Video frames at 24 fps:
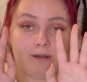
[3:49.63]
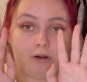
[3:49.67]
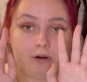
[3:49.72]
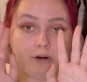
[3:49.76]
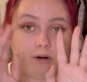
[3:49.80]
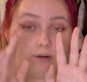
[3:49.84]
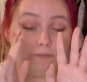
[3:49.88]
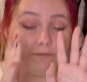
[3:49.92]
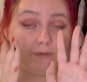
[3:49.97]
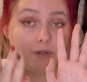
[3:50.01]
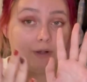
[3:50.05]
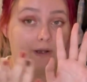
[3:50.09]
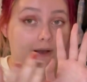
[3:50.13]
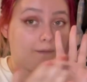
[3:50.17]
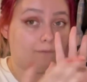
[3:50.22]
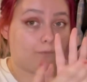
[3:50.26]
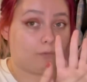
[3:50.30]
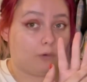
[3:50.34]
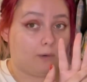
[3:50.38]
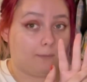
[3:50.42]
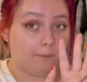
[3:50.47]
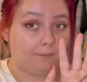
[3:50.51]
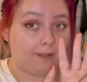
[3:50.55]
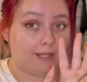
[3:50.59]
Or if you have
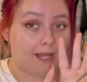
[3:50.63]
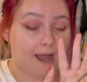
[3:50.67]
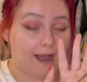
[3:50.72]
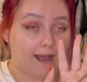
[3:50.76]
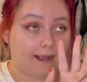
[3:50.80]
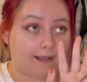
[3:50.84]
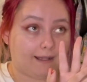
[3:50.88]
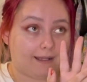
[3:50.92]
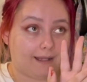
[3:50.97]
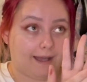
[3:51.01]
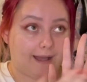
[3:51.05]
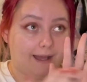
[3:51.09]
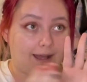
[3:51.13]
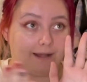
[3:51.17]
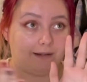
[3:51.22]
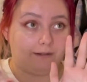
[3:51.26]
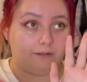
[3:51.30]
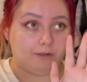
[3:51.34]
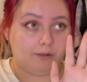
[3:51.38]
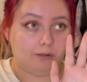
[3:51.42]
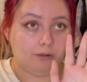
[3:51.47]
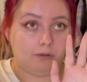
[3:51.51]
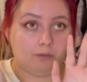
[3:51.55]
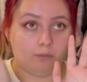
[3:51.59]
one black
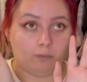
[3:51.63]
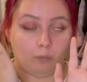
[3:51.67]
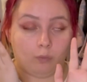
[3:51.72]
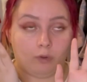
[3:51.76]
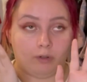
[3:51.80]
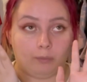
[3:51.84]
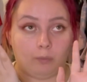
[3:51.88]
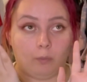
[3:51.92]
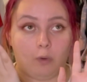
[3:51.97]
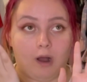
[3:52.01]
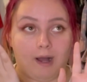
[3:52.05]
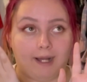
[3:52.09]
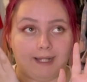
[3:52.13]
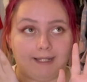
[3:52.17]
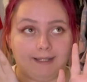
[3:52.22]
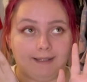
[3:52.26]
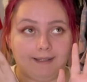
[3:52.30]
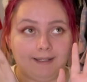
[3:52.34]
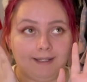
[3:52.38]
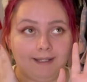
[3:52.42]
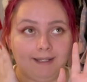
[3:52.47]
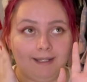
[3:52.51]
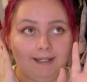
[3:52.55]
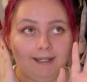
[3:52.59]
and one white,
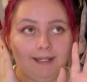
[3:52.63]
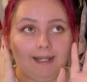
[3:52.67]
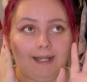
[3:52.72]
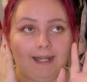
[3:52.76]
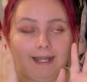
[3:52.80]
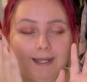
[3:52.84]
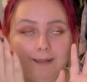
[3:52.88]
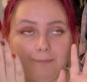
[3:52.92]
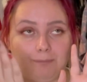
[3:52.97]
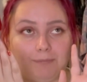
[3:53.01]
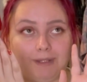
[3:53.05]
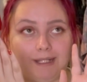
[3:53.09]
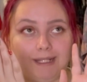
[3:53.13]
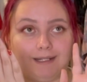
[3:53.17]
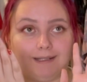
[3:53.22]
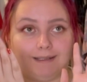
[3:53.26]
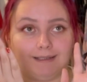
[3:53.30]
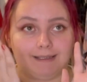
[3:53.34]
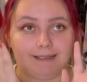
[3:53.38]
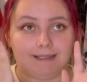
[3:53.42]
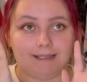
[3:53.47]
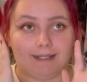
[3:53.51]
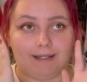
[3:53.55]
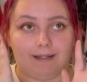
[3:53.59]
it
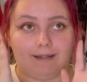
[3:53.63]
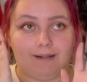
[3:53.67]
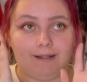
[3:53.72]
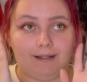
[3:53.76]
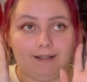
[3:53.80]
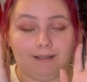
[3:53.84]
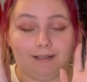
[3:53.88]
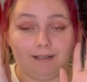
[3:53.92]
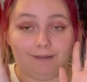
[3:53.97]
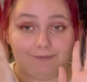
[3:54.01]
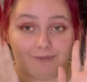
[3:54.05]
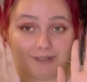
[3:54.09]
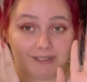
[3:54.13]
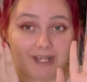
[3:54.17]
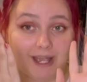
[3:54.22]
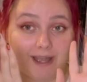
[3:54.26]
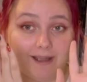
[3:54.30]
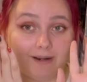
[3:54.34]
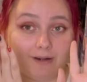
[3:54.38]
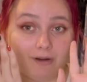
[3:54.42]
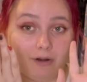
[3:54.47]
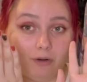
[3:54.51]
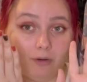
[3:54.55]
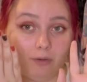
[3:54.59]
means that you've set a
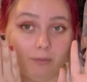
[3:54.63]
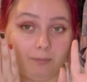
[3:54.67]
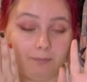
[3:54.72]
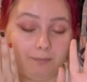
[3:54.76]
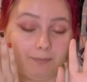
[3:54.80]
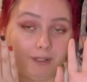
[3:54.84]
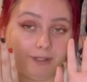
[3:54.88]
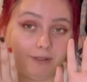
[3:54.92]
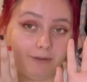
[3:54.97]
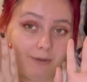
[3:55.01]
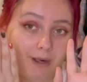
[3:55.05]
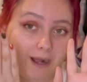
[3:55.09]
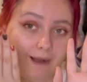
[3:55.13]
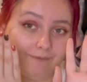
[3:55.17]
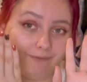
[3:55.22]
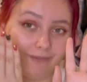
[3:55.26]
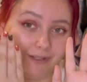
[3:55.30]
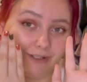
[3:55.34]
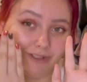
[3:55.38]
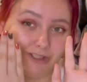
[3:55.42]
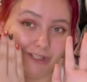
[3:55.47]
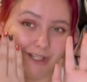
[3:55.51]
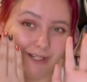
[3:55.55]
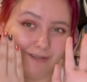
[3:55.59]
goal but you haven't
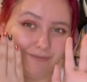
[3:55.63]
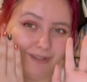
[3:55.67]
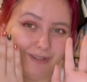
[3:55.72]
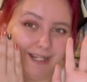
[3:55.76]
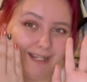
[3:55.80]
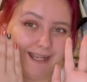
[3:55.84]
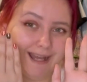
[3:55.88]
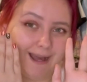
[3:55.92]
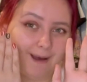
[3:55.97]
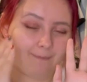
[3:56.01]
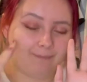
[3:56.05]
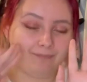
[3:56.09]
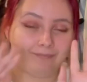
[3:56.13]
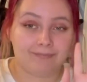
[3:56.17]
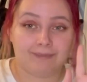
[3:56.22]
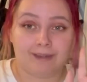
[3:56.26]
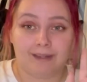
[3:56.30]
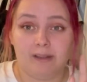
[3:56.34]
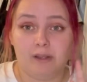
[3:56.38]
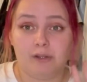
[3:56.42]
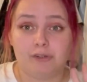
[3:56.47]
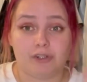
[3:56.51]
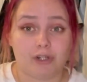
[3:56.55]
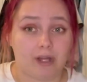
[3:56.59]
achieved it yet.
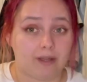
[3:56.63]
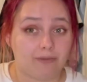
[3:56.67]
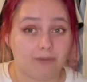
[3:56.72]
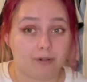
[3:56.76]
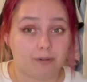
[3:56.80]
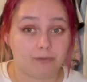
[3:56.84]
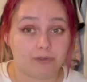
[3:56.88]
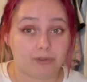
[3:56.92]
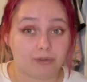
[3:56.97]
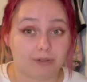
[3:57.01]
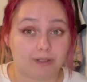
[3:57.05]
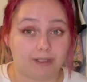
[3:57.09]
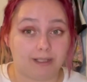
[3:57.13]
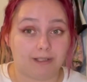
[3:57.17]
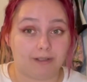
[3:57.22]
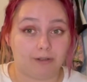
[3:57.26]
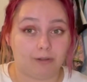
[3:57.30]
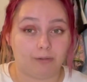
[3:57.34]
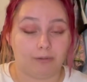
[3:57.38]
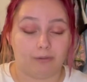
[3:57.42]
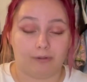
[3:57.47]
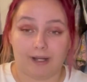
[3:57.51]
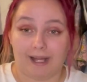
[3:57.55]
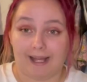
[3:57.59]
Which I thought was really
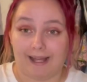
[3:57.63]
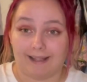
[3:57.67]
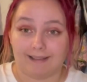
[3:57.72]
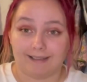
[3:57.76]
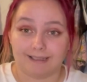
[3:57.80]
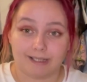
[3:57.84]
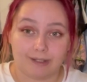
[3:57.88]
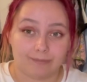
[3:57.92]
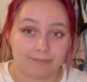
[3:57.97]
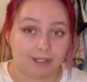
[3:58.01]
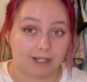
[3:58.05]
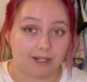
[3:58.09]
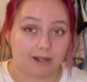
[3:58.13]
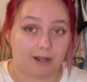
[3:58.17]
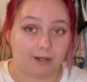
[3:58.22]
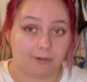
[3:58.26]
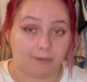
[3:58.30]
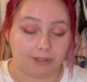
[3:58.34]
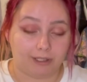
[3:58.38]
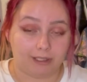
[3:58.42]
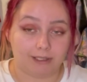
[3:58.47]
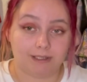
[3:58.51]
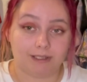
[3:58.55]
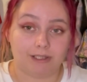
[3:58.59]
cool and something I
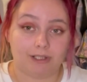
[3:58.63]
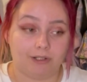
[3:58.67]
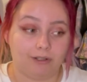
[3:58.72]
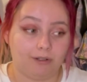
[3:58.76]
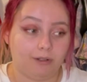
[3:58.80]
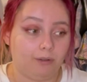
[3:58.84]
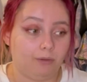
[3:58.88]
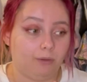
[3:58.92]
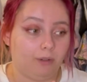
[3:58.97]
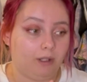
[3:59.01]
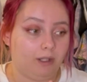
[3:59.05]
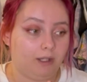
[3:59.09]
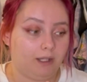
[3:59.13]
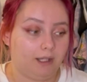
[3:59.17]
wanted to